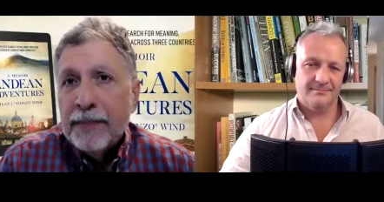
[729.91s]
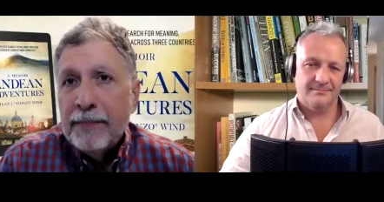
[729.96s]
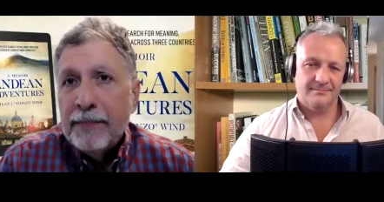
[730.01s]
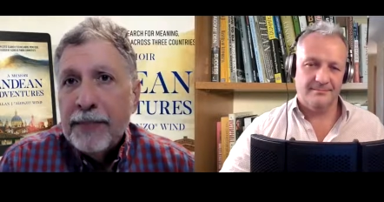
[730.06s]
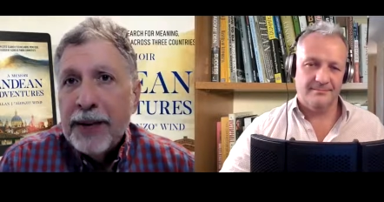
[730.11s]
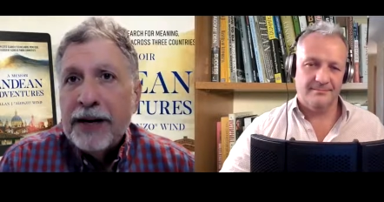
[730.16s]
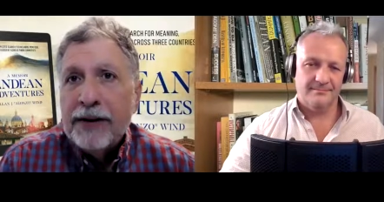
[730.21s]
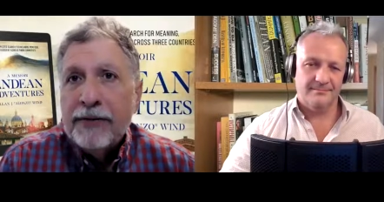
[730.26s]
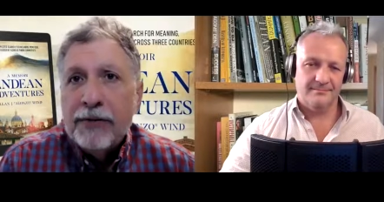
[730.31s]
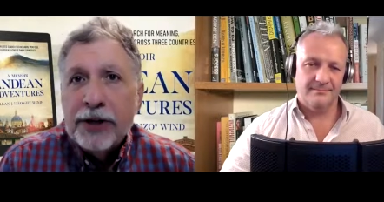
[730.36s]

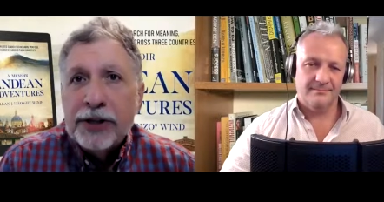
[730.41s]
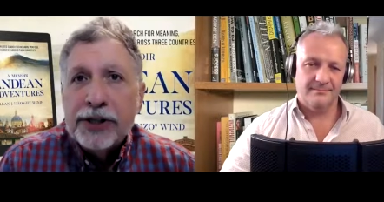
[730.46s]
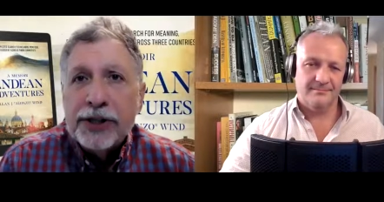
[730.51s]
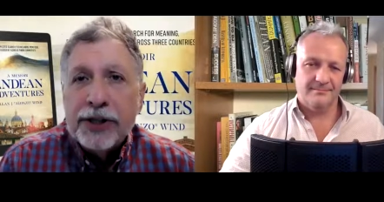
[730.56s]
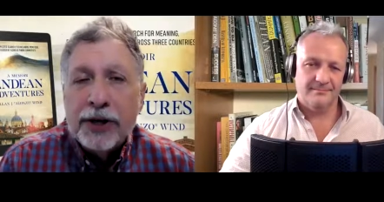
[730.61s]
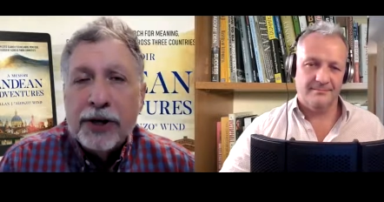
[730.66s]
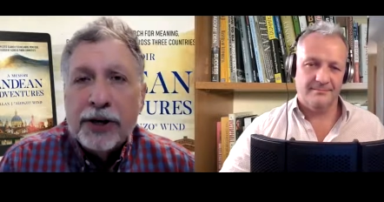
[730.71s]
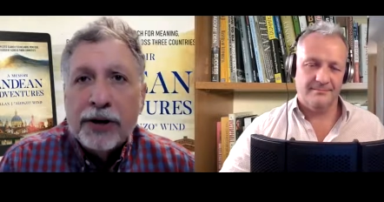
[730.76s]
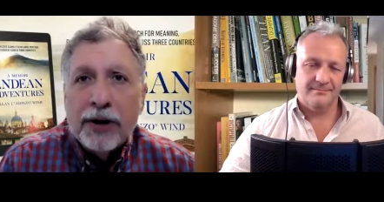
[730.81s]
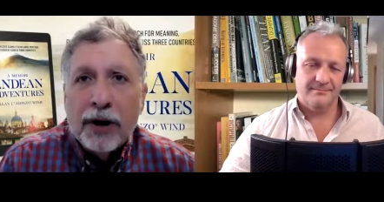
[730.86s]
Speaker 1: many of which
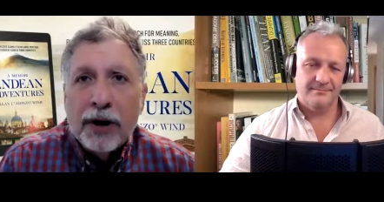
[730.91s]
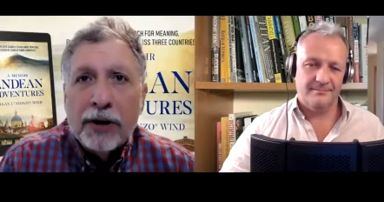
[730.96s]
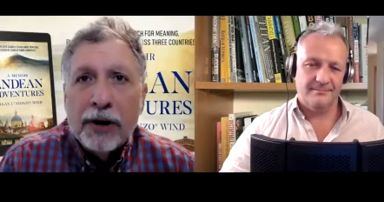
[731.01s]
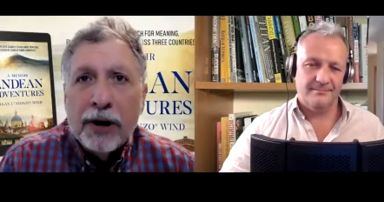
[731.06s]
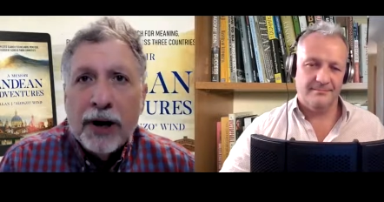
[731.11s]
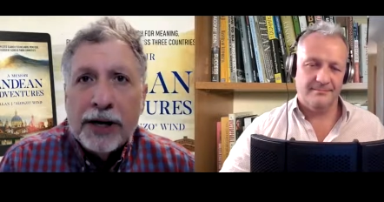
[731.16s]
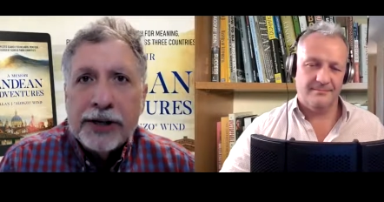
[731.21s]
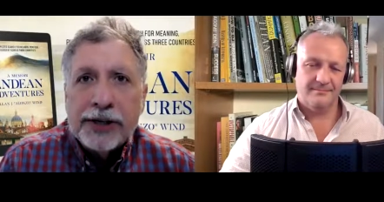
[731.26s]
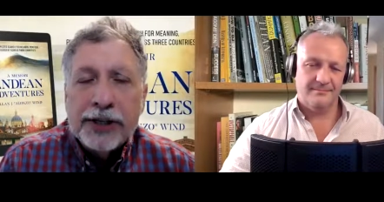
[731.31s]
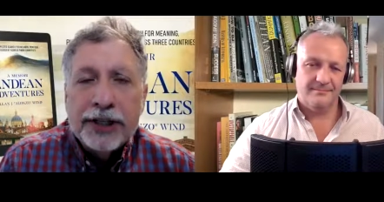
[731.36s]
are,
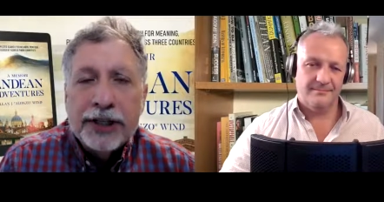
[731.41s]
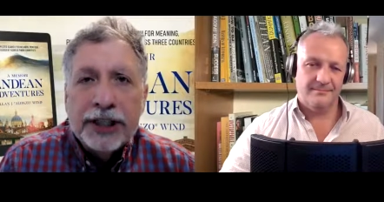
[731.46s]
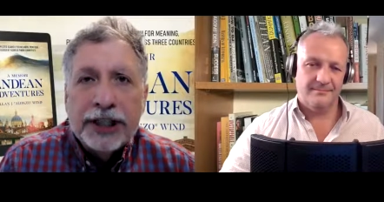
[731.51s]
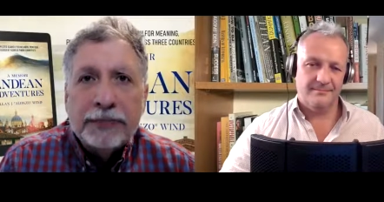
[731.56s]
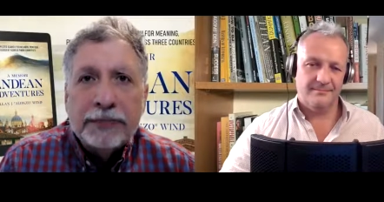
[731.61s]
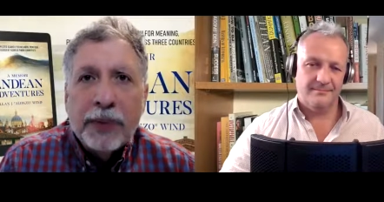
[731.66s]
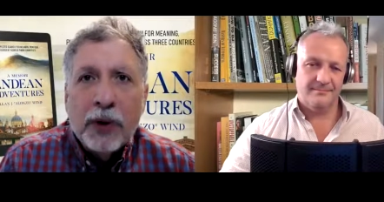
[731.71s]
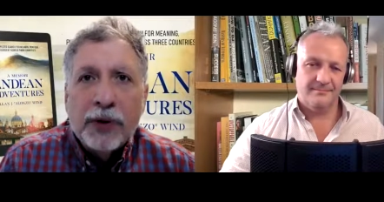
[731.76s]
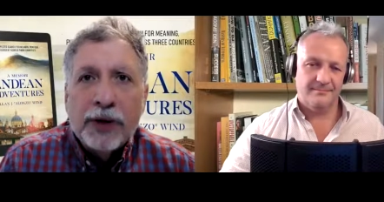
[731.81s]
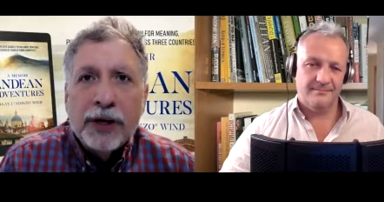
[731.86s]
are actually
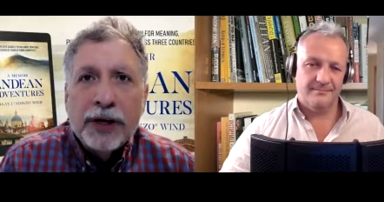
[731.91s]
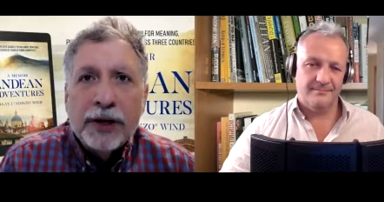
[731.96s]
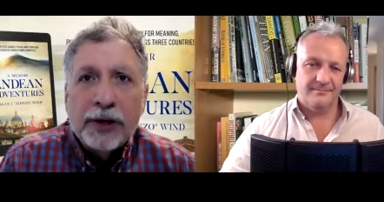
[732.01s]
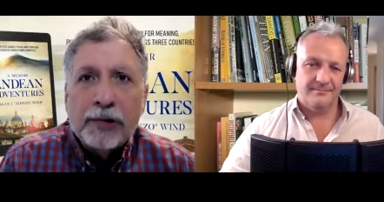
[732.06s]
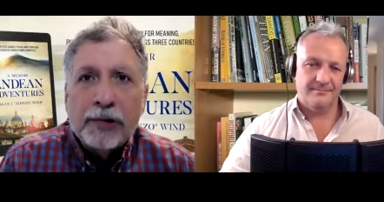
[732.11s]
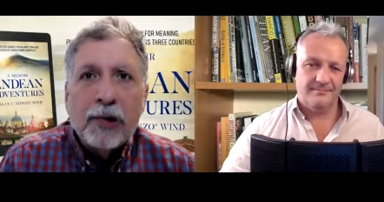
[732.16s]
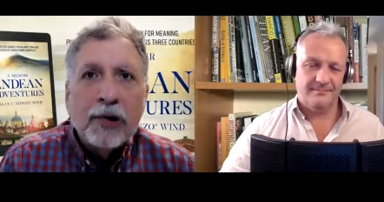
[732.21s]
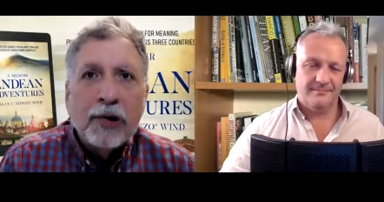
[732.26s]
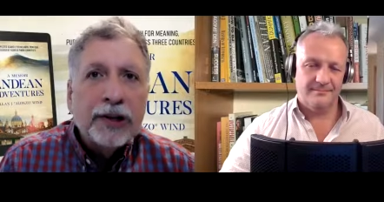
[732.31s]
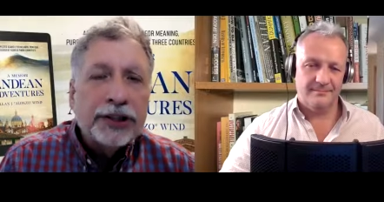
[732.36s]
spoken
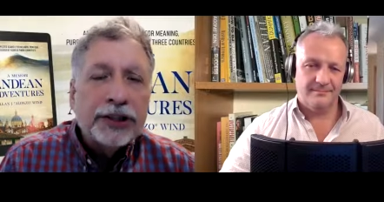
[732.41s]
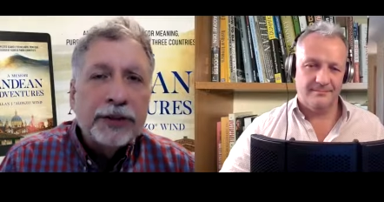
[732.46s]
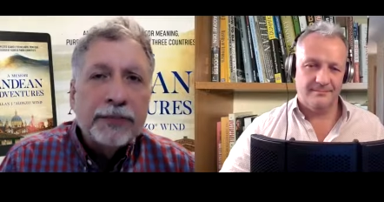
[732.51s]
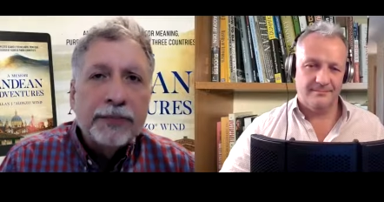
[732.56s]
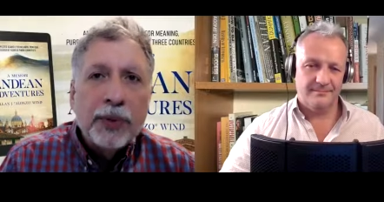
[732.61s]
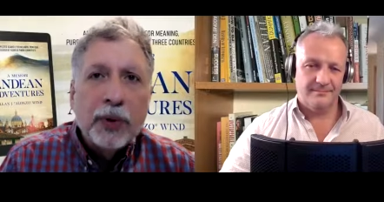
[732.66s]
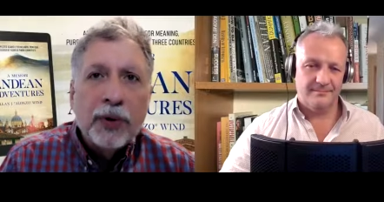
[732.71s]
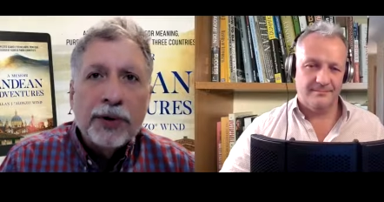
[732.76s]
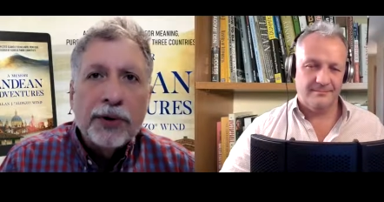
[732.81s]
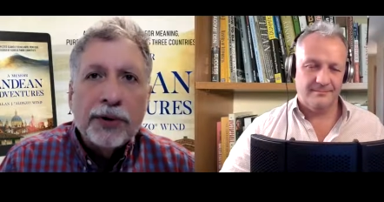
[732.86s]
across the
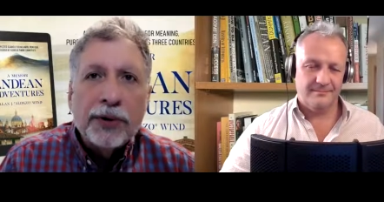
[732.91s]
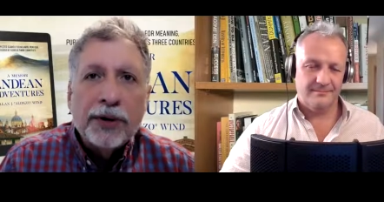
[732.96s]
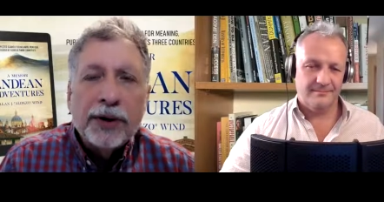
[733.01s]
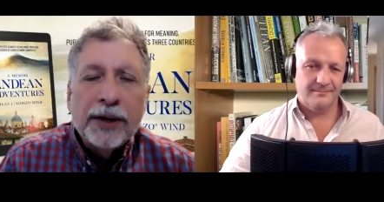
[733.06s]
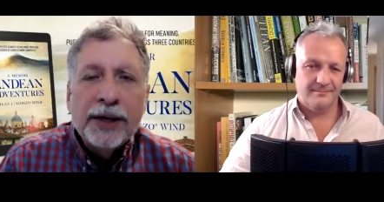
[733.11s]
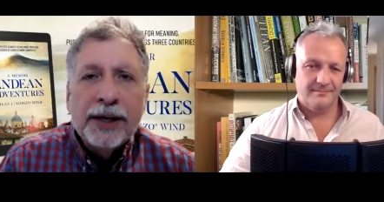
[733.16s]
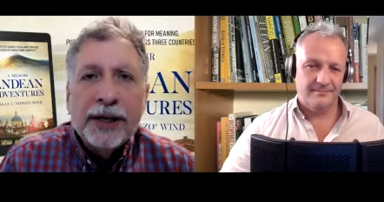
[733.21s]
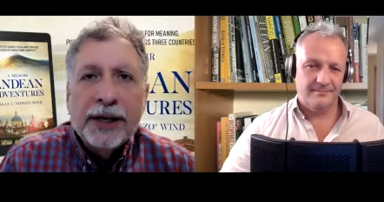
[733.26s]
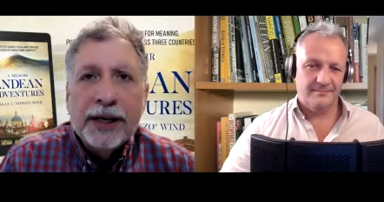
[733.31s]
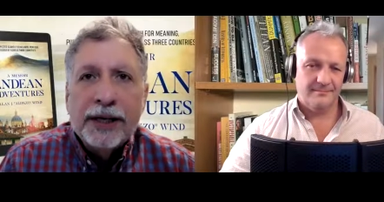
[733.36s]

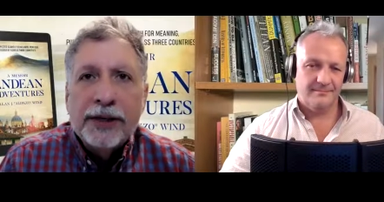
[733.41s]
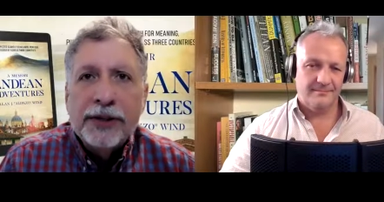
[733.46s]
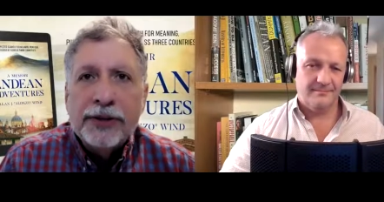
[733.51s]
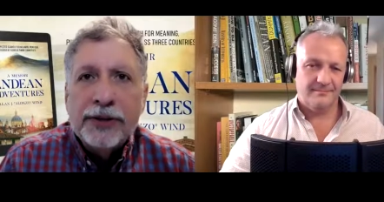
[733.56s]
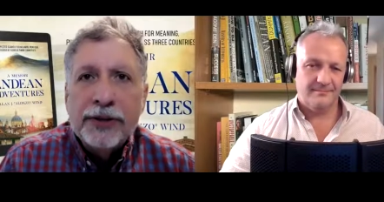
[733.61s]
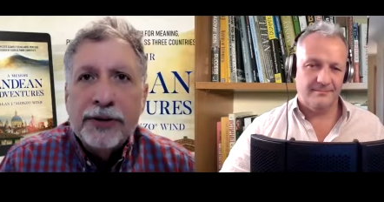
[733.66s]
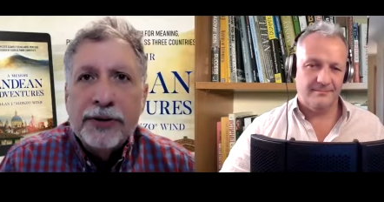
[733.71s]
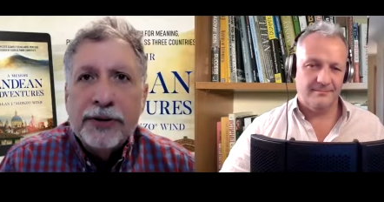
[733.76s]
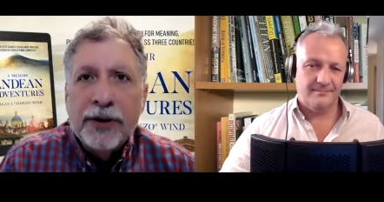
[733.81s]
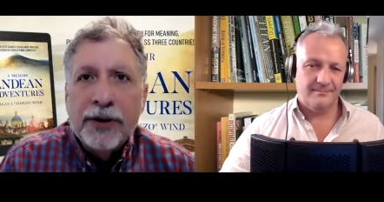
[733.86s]
border
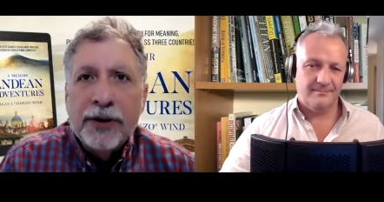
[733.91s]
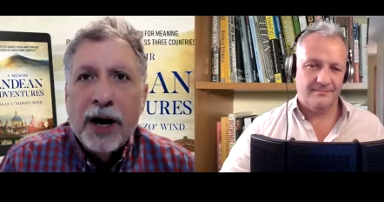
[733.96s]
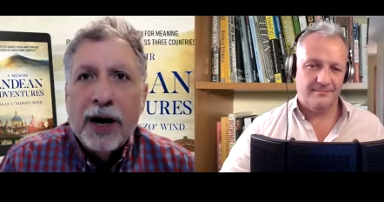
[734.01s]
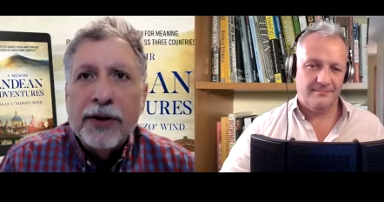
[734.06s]
into